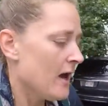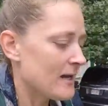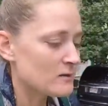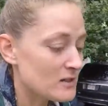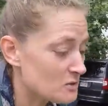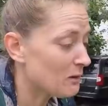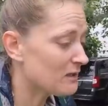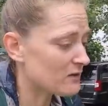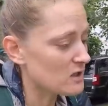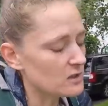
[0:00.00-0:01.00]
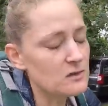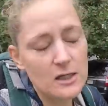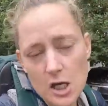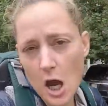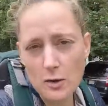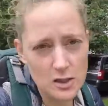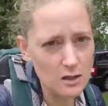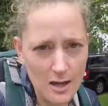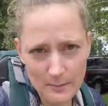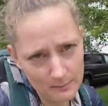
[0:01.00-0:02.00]
and I was like, do you mind if I eat? And he's like, no, I
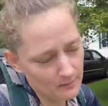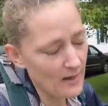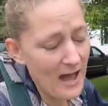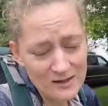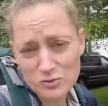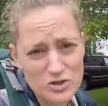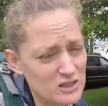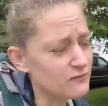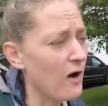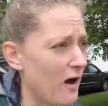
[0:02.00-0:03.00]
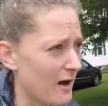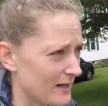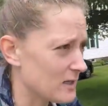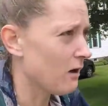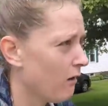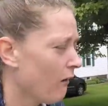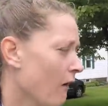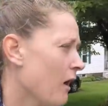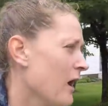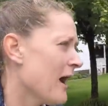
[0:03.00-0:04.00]
don't allow people in the house, which is fine.
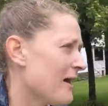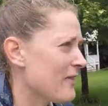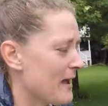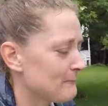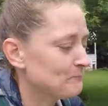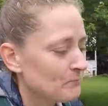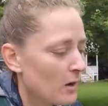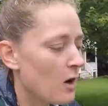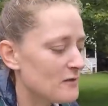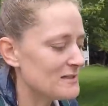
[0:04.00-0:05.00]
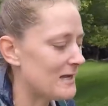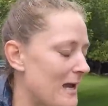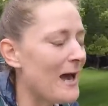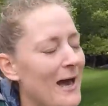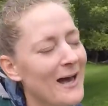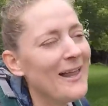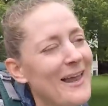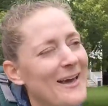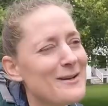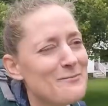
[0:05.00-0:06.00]
And then obviously
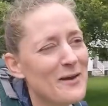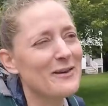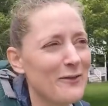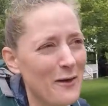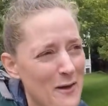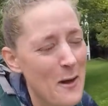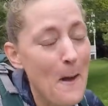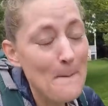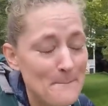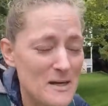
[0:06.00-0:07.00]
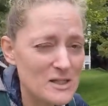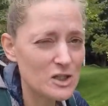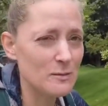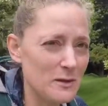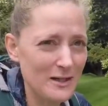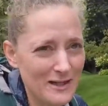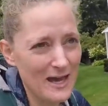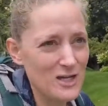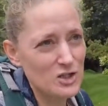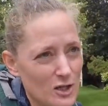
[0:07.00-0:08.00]
a little bit of a
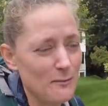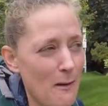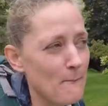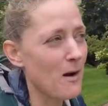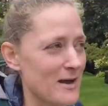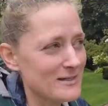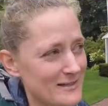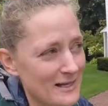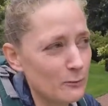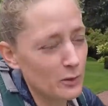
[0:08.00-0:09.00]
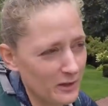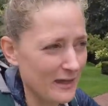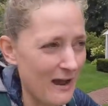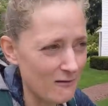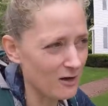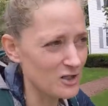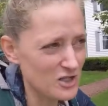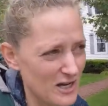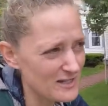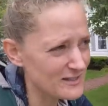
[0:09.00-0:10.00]
miscommunication about my understanding what a
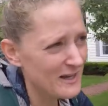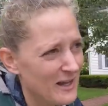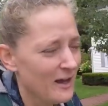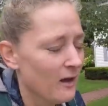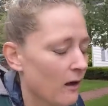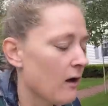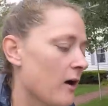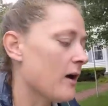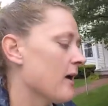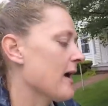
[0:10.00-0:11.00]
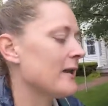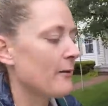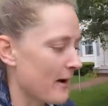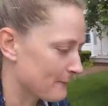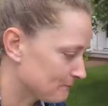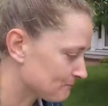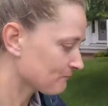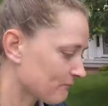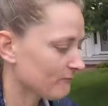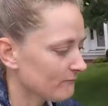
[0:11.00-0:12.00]
garage is. Uh, anyway,
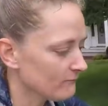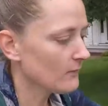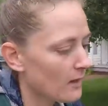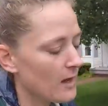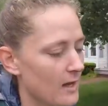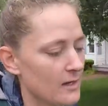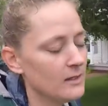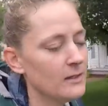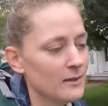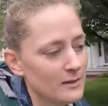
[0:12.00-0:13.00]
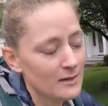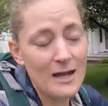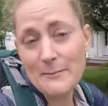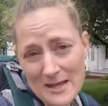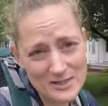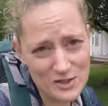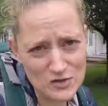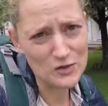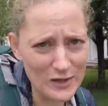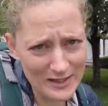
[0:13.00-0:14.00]
uh, I made it
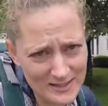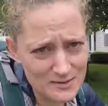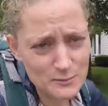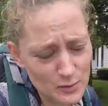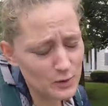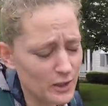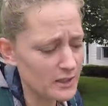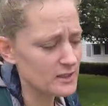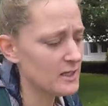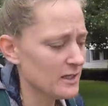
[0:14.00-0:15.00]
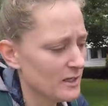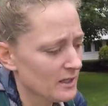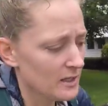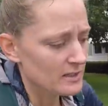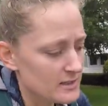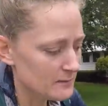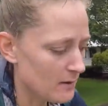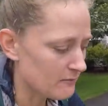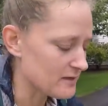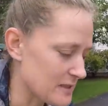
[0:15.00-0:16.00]
to the toilet, it's all good. Did
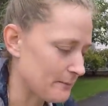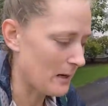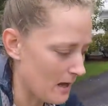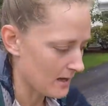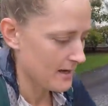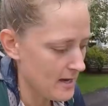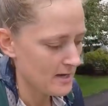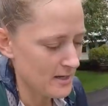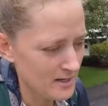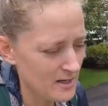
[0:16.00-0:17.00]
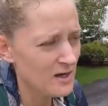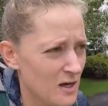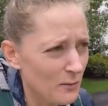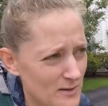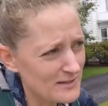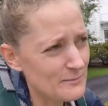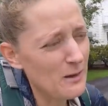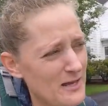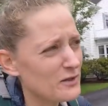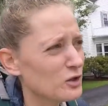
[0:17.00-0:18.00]
my resupply, went to this
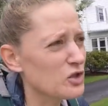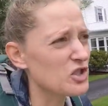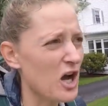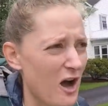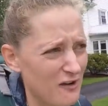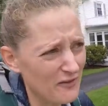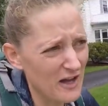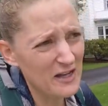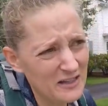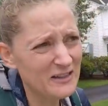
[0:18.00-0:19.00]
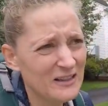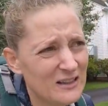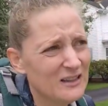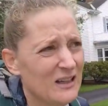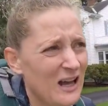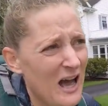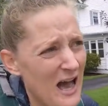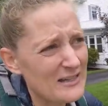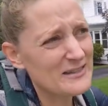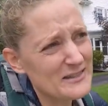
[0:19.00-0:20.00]
place called Java,
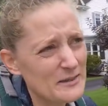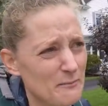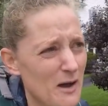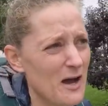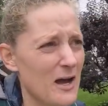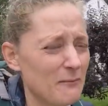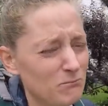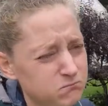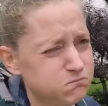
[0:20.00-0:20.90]
had some um,